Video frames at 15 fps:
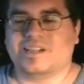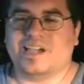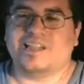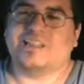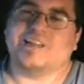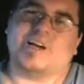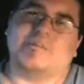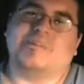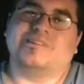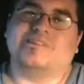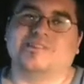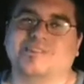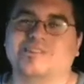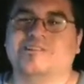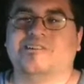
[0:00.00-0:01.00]
like how my
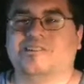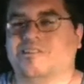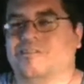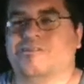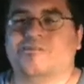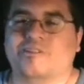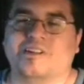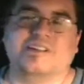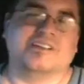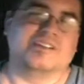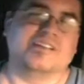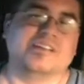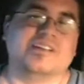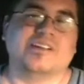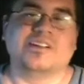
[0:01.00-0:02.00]
sister and her friend
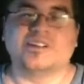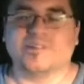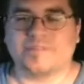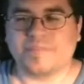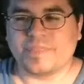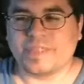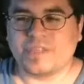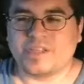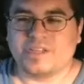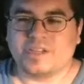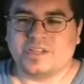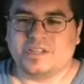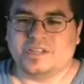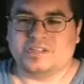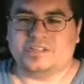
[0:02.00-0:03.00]
did it,
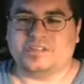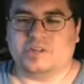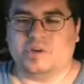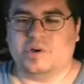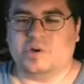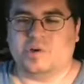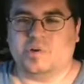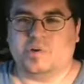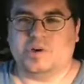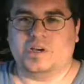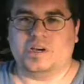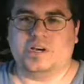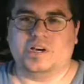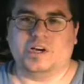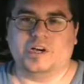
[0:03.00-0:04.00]
So,
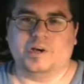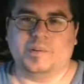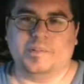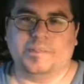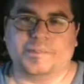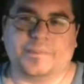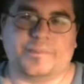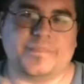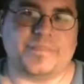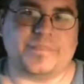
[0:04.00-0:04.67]
now